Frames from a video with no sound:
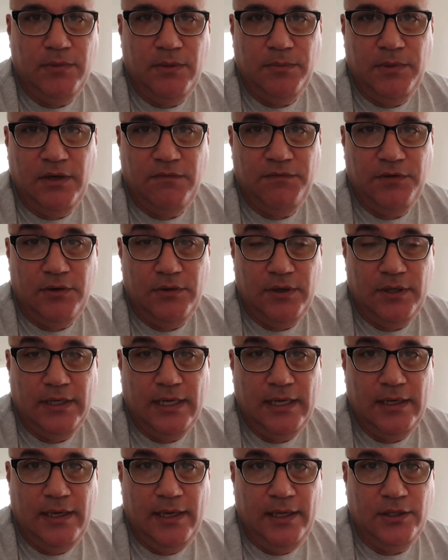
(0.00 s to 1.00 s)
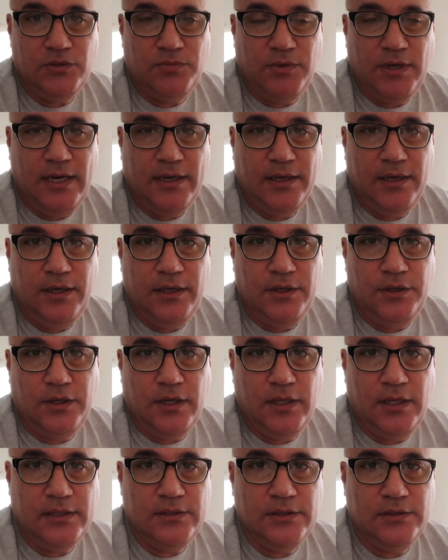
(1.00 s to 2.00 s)
I mean, if you're in that age bracket and you're
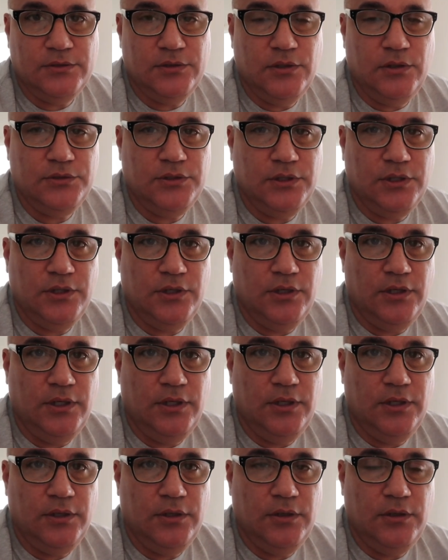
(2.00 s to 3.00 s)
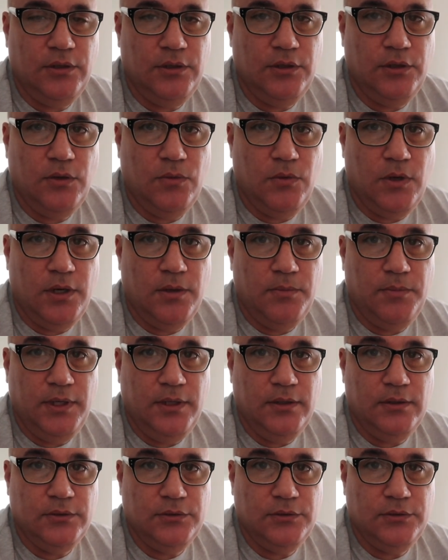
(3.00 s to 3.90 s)
collecting Social Security and you don't want to be